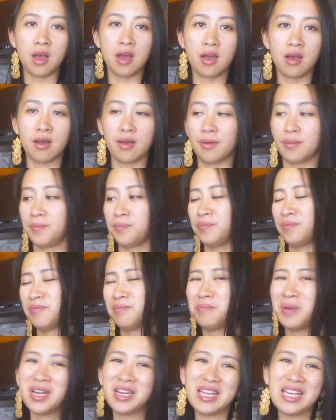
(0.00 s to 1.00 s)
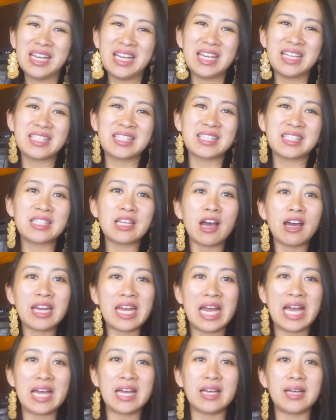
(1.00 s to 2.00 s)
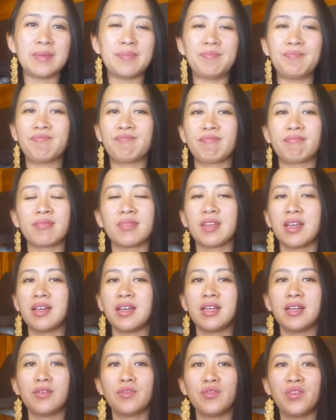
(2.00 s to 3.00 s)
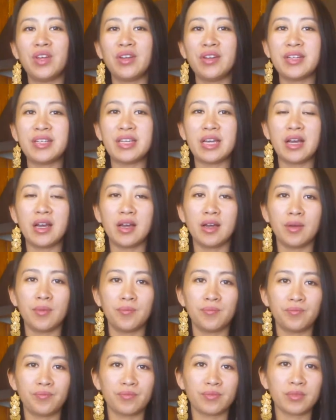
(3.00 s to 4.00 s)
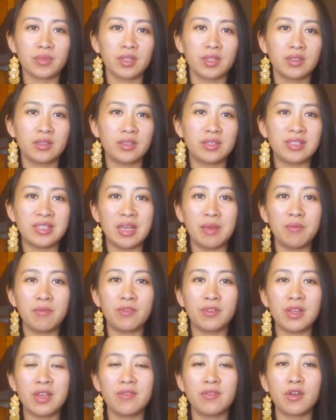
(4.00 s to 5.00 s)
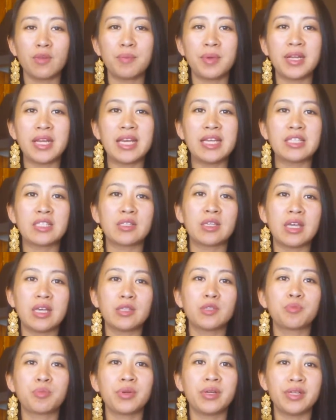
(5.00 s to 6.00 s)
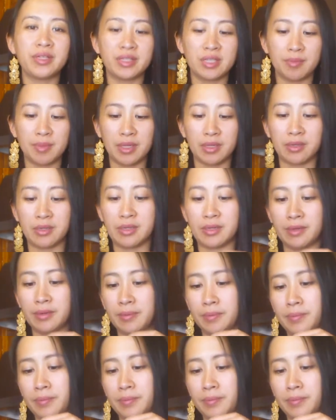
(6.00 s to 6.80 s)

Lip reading: But it's not very the same flavor, but it's pretty similar.